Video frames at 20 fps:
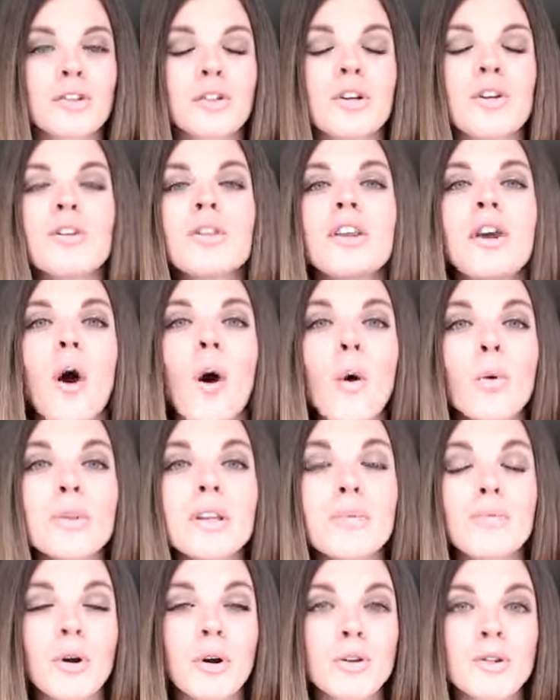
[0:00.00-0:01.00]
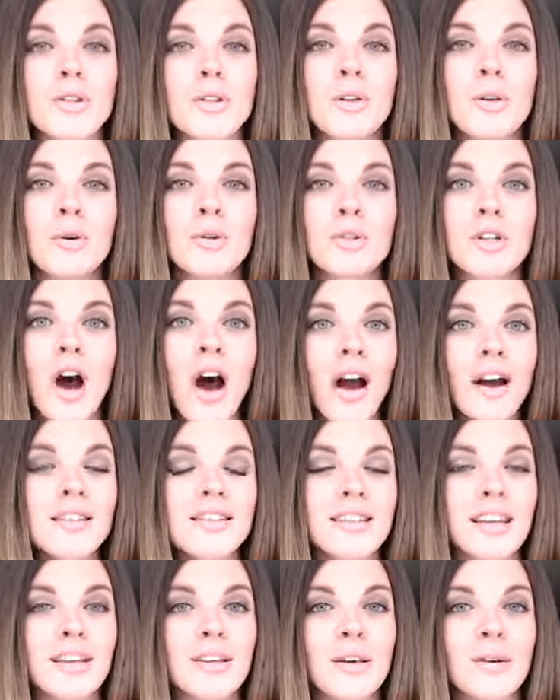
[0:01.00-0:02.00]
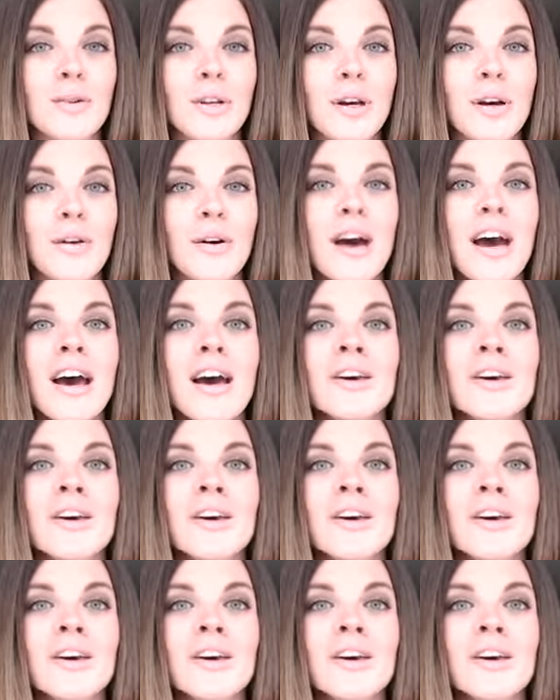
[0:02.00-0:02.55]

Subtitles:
so you're the only person who talks like you do.